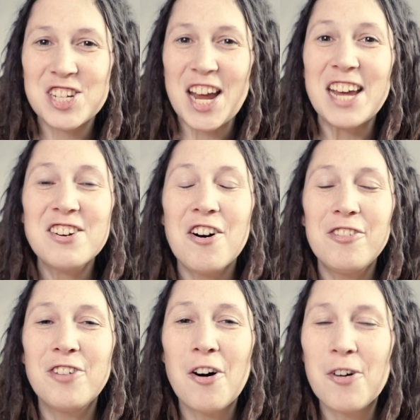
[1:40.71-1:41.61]
shade
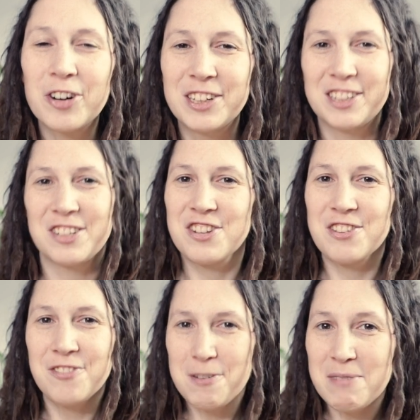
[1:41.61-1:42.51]
of orange
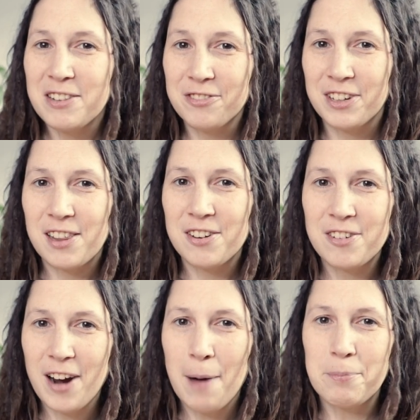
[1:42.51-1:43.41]
the female fiddler
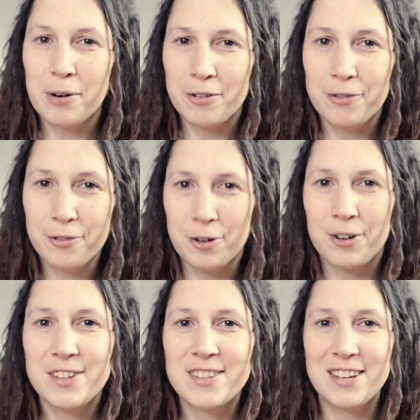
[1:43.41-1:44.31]
crab
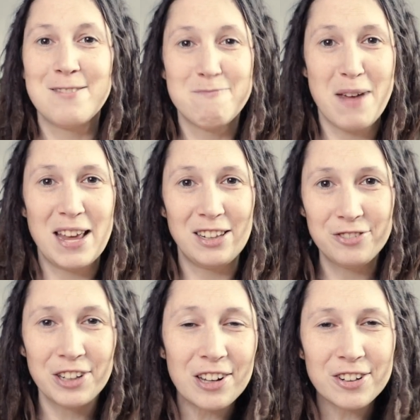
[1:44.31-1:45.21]
prefers in male
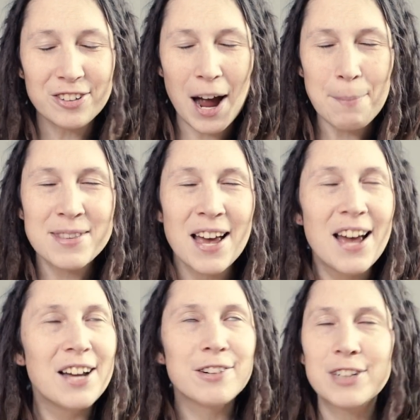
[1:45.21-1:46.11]
fiddler crabs,
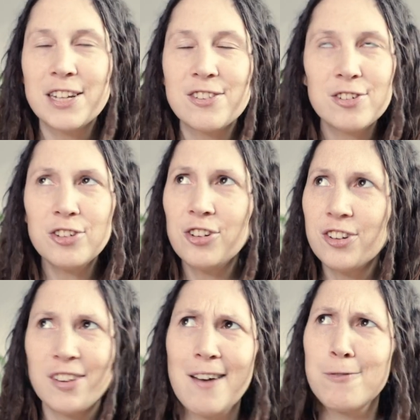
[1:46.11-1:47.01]

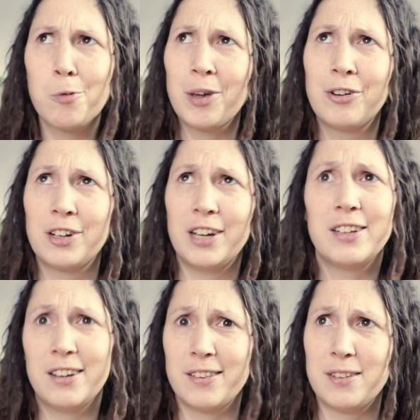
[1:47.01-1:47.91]
Researchers have weird
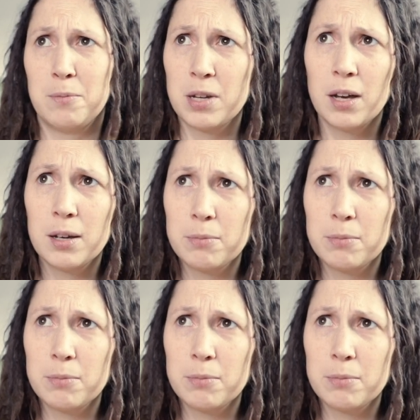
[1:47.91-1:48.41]
ideas sometimes.